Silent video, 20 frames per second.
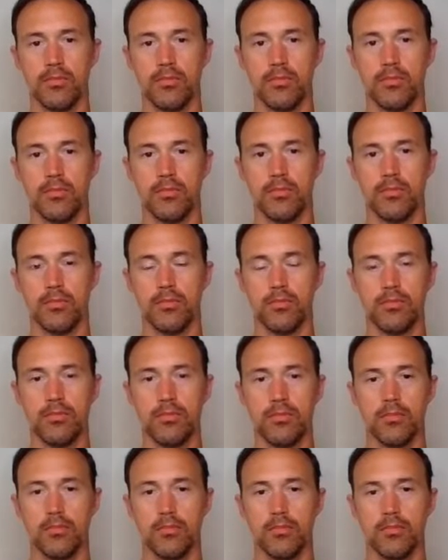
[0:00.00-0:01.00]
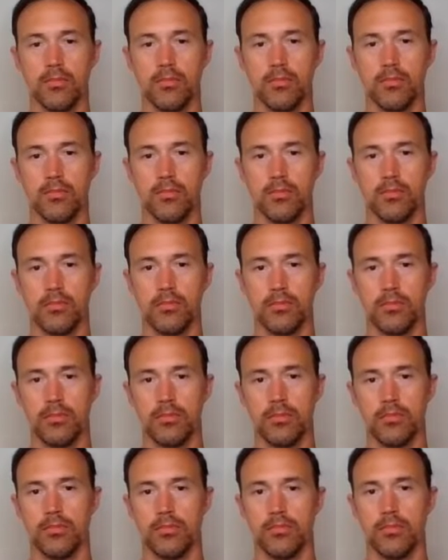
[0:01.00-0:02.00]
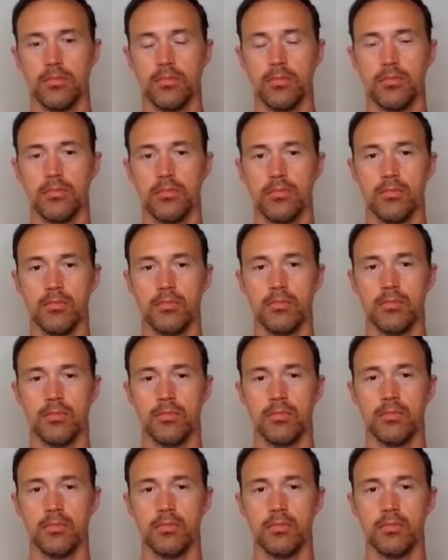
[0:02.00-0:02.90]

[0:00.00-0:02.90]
(silent)